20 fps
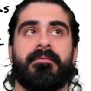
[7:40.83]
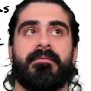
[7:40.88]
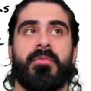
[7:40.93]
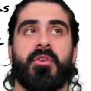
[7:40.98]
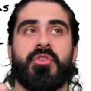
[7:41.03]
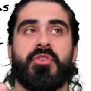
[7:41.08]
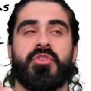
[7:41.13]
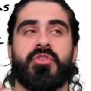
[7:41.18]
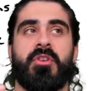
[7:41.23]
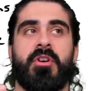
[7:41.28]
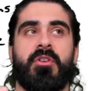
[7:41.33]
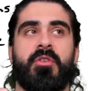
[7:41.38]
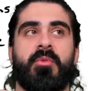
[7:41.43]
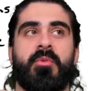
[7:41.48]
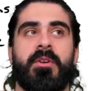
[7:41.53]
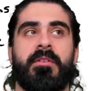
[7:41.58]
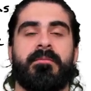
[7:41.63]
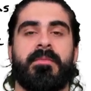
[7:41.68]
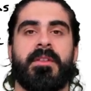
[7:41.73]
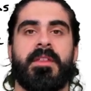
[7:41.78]
not struggle
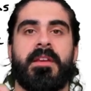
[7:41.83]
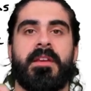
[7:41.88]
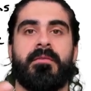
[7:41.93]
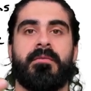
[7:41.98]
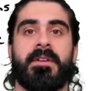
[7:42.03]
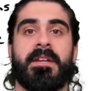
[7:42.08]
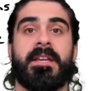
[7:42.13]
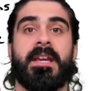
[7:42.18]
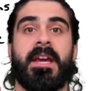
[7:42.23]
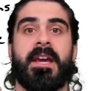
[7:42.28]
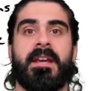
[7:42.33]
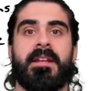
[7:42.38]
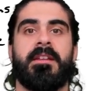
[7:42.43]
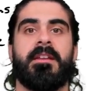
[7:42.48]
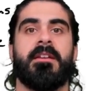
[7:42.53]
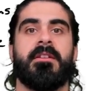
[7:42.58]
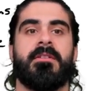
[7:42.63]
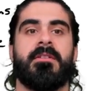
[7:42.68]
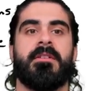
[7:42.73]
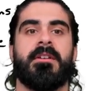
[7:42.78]
with, but they forget in
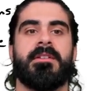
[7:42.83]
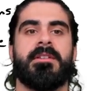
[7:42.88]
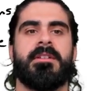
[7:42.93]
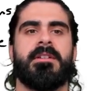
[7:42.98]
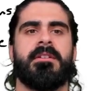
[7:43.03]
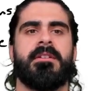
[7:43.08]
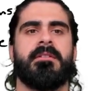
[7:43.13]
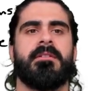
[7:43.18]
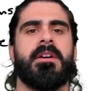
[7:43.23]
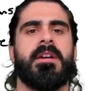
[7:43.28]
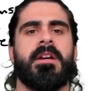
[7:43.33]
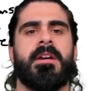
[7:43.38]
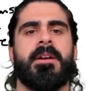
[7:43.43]
year 13.